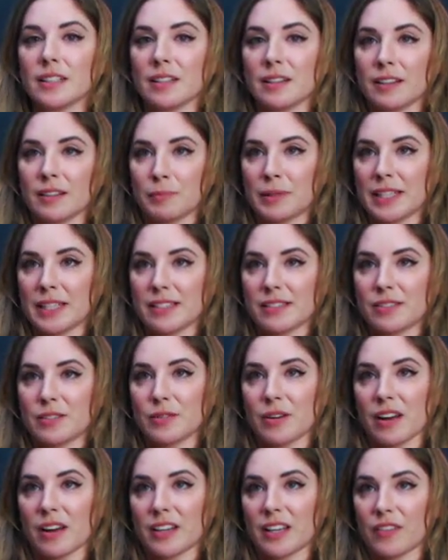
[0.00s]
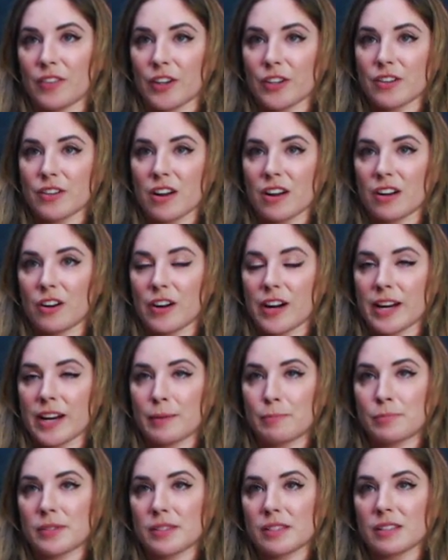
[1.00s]
Please do not give your dog
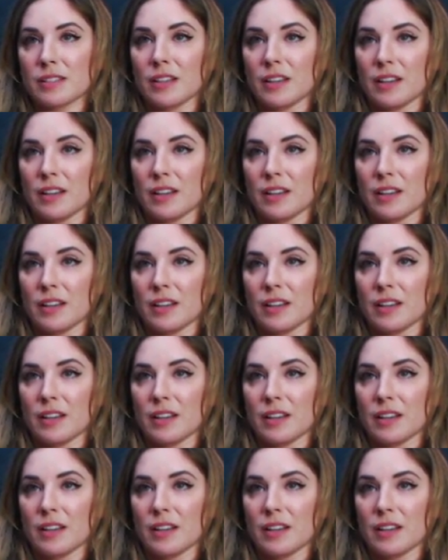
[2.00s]
grapes.